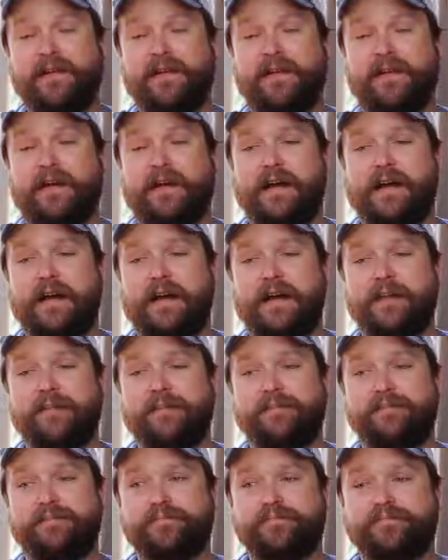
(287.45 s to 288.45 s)

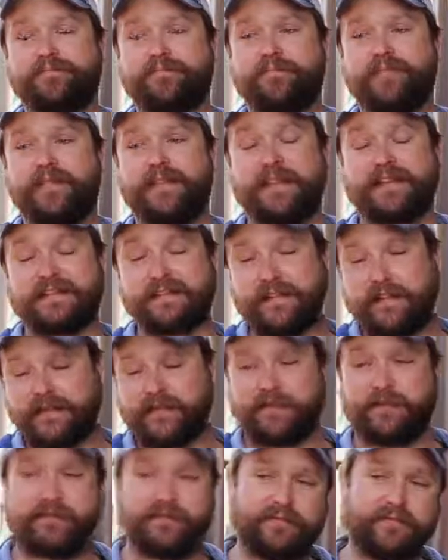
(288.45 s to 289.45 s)
And that's
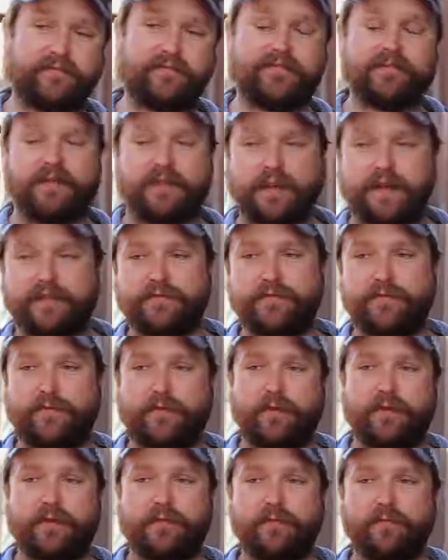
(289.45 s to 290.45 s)
another kind of
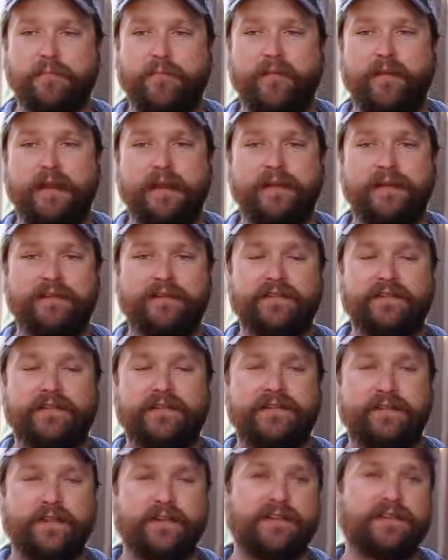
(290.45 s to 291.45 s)
important point, is
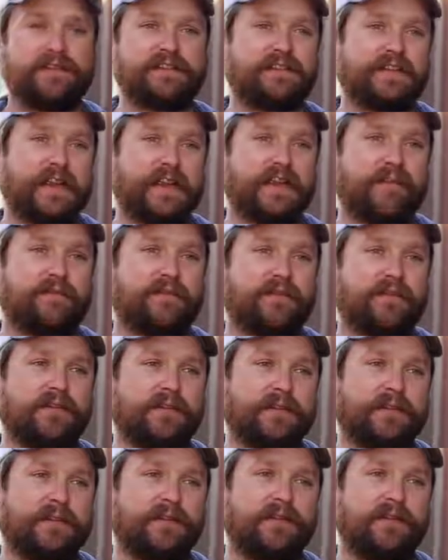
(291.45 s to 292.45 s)
the vineyard site
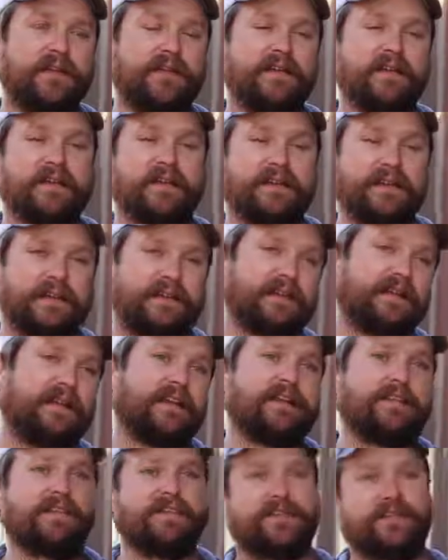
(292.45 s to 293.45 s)
really
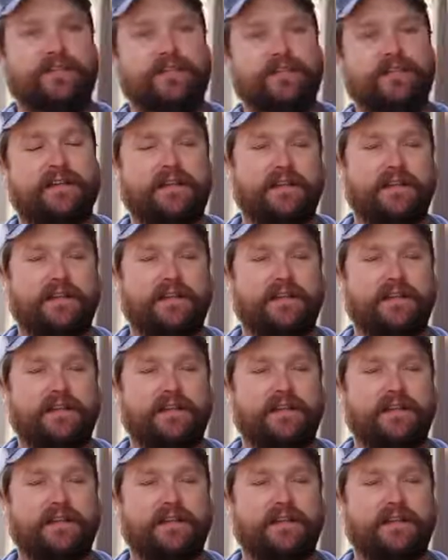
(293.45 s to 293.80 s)
dictates